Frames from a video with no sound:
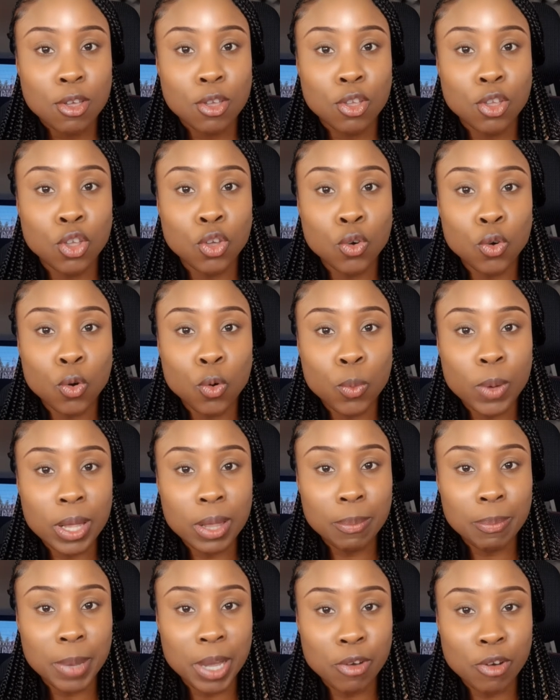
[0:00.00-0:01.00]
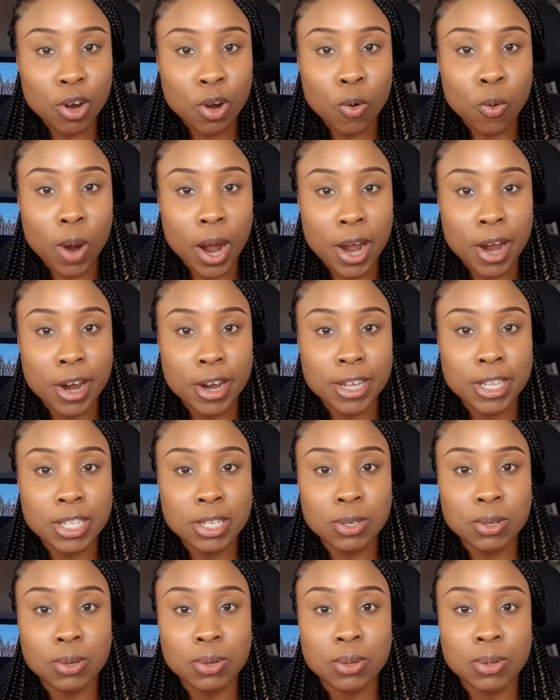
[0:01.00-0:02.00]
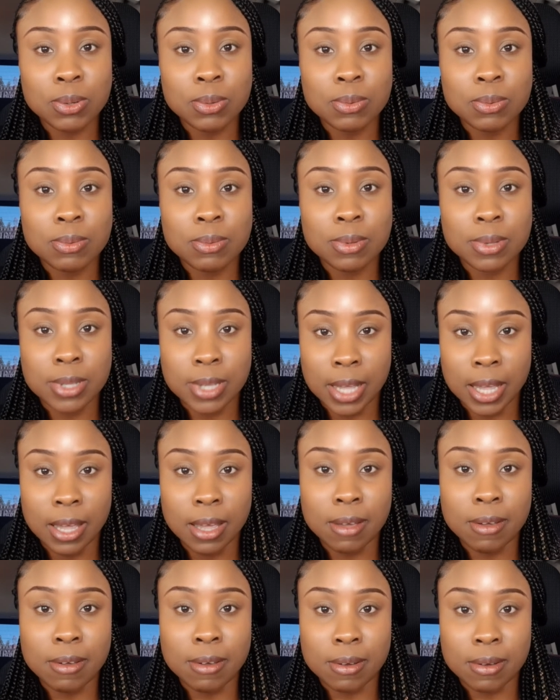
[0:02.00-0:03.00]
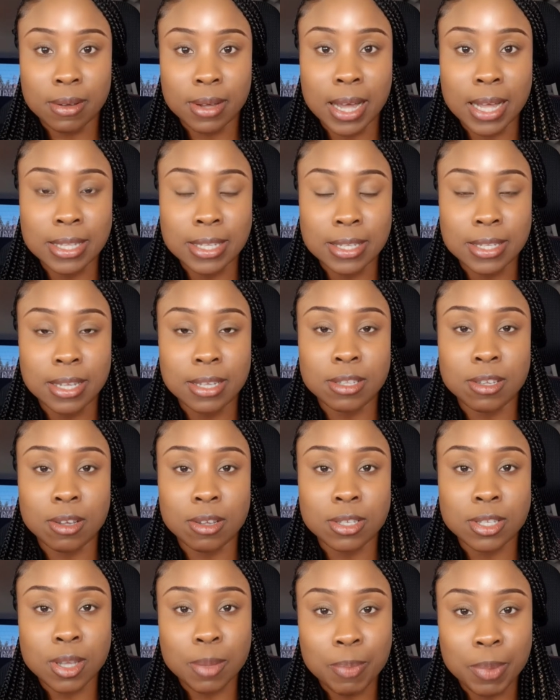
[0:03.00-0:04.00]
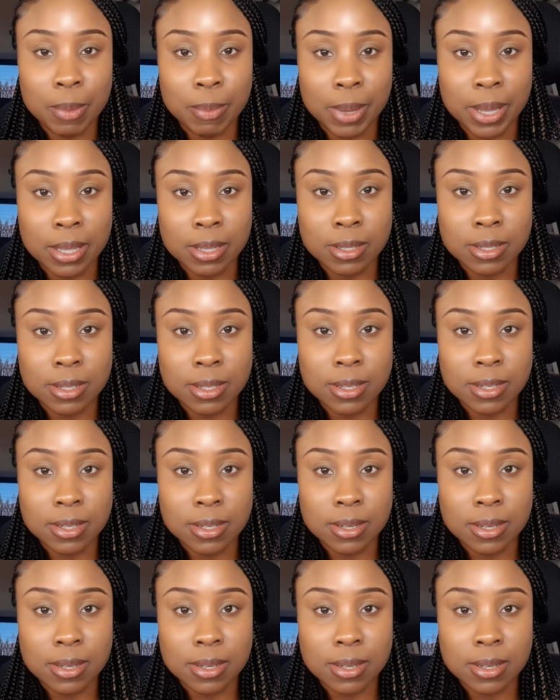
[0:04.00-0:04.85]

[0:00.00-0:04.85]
you will be required to take antenatal supplements.